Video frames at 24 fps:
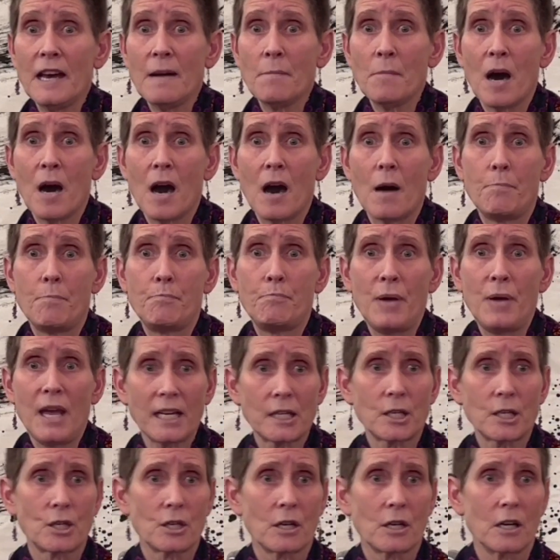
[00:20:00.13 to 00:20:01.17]
them a
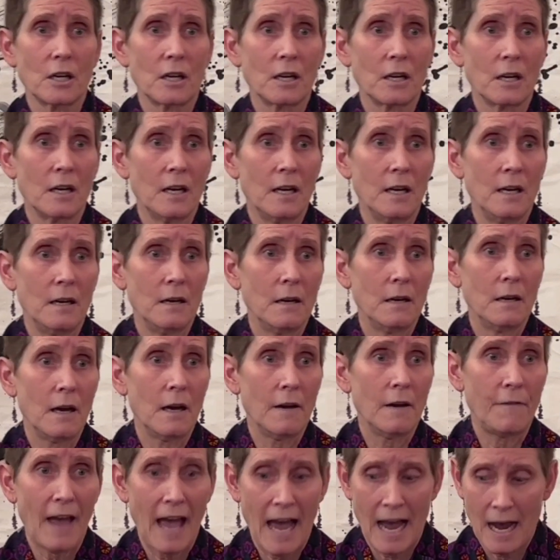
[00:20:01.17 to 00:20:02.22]
picture
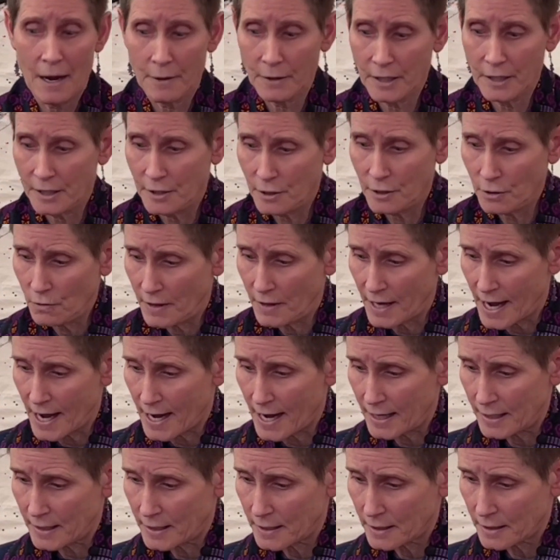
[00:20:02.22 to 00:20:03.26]
of how to do
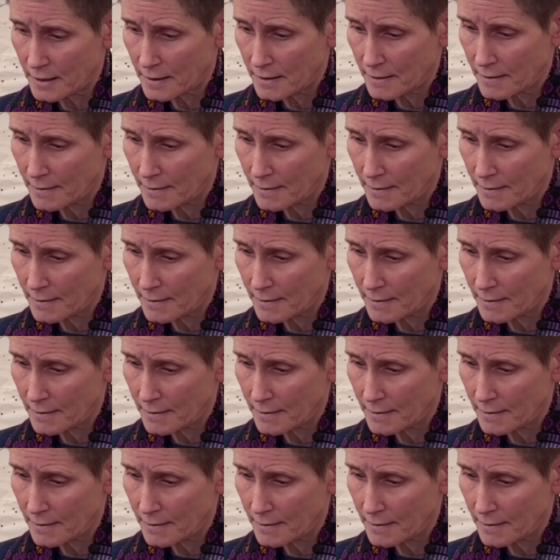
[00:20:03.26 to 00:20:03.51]
that.